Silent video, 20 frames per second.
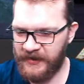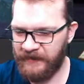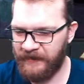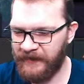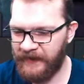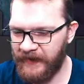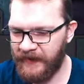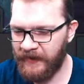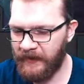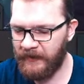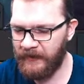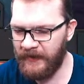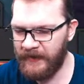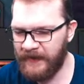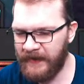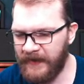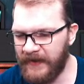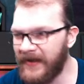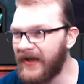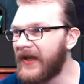everything. Only
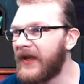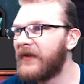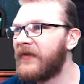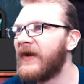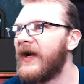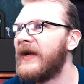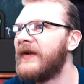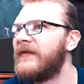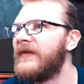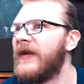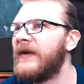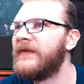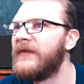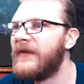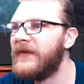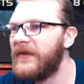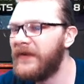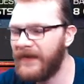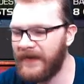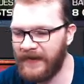thing that I have kind of left to
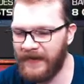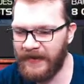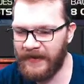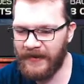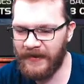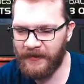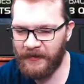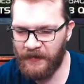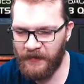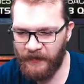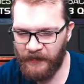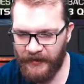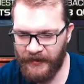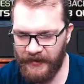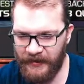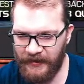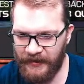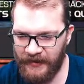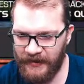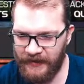do that I can
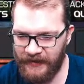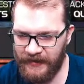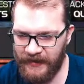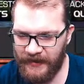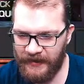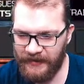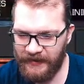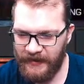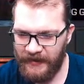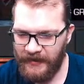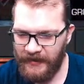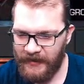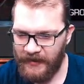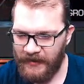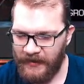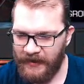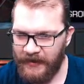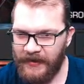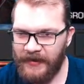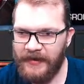quickly get done
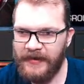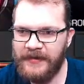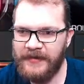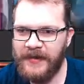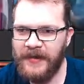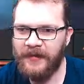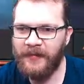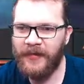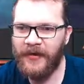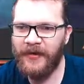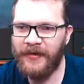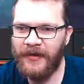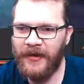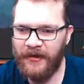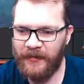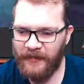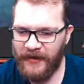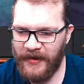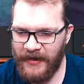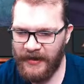is uh, burn
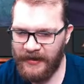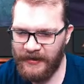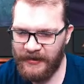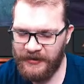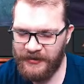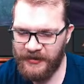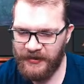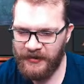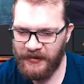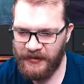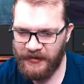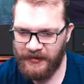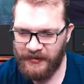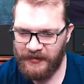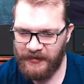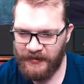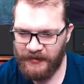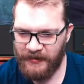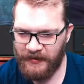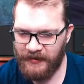down my energy.
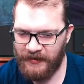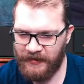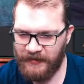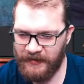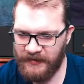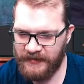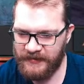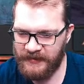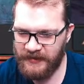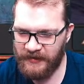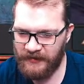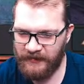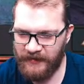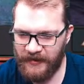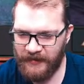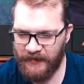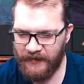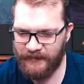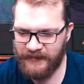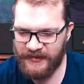Because, uh, you know,
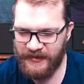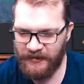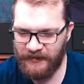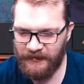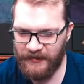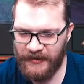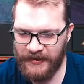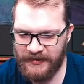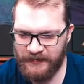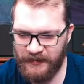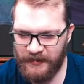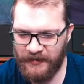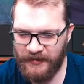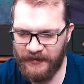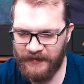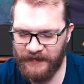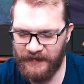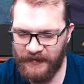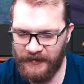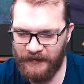I'm slowly
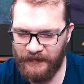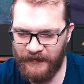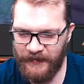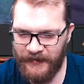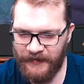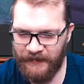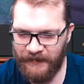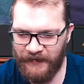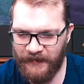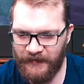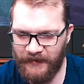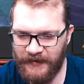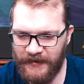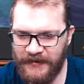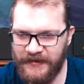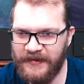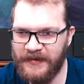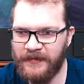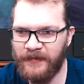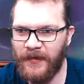exploring the lower
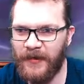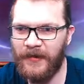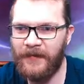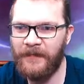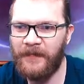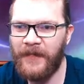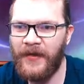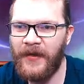difficulties as well.